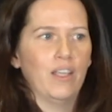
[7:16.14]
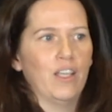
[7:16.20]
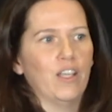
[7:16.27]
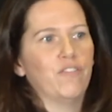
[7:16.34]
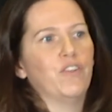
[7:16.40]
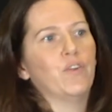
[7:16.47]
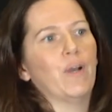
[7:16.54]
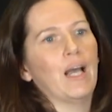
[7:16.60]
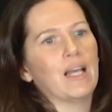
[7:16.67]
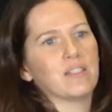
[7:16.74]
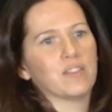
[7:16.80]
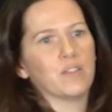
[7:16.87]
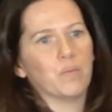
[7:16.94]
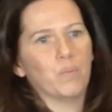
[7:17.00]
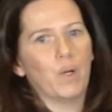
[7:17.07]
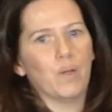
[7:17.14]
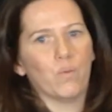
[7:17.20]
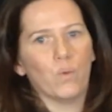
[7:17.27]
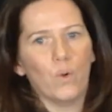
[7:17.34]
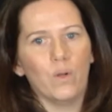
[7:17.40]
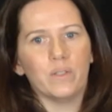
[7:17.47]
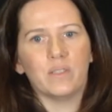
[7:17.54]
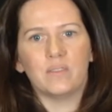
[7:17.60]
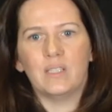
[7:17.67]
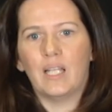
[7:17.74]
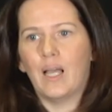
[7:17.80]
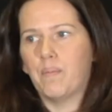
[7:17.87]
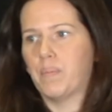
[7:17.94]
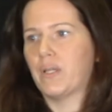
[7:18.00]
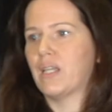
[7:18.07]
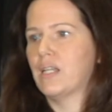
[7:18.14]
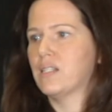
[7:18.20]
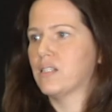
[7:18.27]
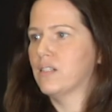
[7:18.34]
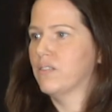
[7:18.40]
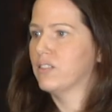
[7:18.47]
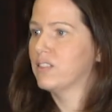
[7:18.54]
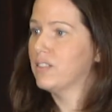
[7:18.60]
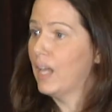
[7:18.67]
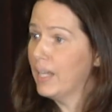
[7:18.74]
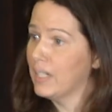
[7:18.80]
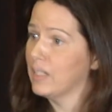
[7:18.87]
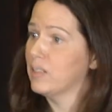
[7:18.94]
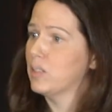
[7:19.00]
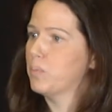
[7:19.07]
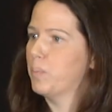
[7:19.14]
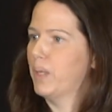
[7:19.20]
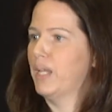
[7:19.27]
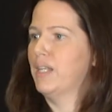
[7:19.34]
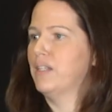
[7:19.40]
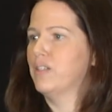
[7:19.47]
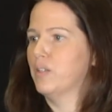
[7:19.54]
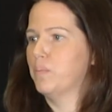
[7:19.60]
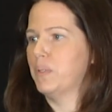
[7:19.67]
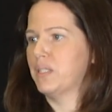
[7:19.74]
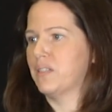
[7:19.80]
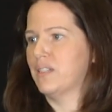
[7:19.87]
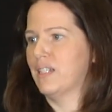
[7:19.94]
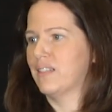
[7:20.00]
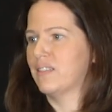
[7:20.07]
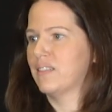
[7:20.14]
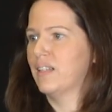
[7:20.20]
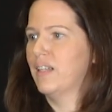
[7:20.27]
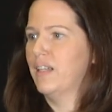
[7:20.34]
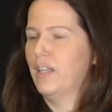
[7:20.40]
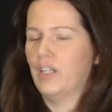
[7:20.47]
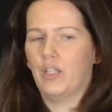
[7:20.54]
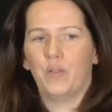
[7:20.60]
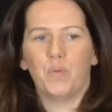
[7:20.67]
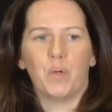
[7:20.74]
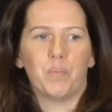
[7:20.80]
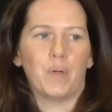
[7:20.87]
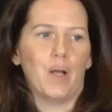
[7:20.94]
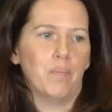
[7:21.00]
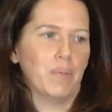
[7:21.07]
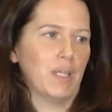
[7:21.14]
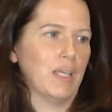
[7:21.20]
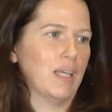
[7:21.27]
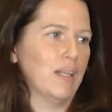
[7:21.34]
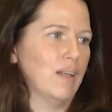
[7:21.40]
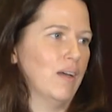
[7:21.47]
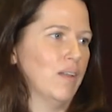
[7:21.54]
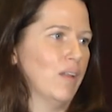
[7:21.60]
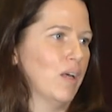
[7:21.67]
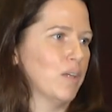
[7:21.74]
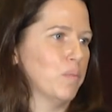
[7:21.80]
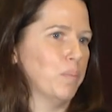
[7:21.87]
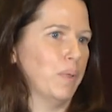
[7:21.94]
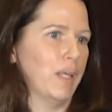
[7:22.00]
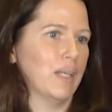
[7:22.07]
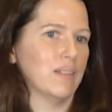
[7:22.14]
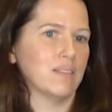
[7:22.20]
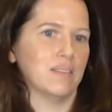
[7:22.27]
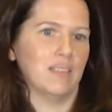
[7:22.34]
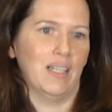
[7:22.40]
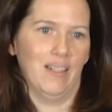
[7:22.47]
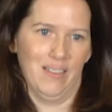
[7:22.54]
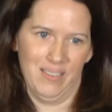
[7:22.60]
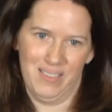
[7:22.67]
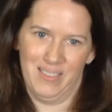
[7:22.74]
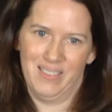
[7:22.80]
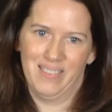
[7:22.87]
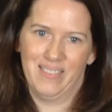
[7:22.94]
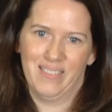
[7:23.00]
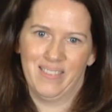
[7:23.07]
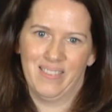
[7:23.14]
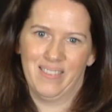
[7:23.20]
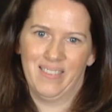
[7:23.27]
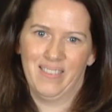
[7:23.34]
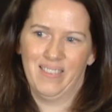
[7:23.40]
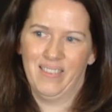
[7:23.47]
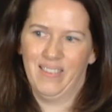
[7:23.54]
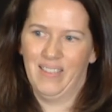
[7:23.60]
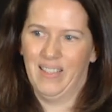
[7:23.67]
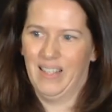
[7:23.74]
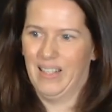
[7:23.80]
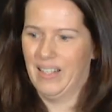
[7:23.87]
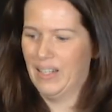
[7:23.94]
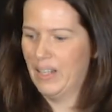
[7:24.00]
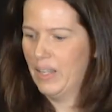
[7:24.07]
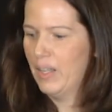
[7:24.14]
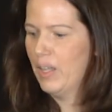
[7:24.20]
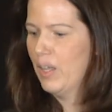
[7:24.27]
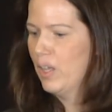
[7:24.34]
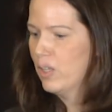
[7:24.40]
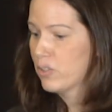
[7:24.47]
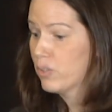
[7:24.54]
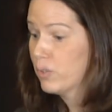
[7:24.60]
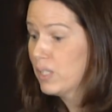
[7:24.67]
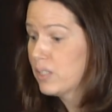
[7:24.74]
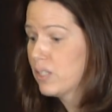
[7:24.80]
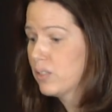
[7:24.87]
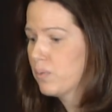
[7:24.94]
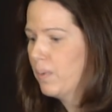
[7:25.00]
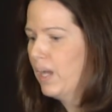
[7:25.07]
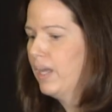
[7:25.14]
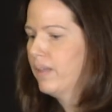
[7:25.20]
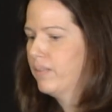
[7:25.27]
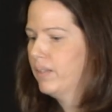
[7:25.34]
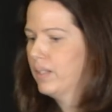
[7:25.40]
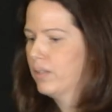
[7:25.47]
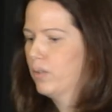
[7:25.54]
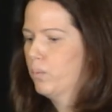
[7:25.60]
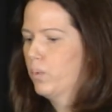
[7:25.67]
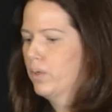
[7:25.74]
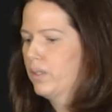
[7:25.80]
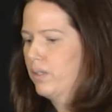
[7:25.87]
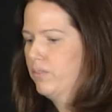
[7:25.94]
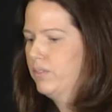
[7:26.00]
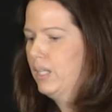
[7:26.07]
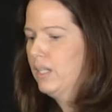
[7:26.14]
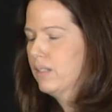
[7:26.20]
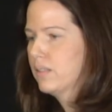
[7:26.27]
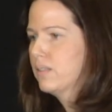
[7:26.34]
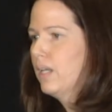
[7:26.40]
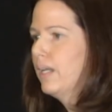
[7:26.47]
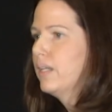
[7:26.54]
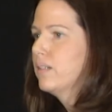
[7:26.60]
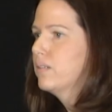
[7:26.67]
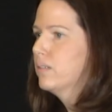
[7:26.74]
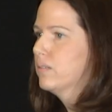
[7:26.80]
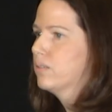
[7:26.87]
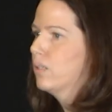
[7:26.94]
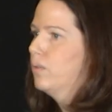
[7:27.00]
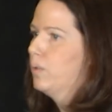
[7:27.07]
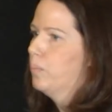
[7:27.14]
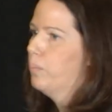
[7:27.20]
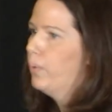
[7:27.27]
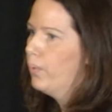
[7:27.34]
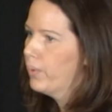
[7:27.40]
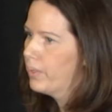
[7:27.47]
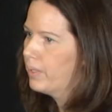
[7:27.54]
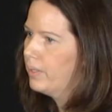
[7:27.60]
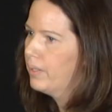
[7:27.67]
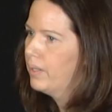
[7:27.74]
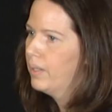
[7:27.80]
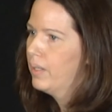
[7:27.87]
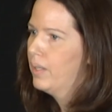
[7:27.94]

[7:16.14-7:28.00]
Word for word: If you ask them what role does the application of science play in your business, you will probably get a lot of blank stares. Right? So this is why I think the work of data science is so important,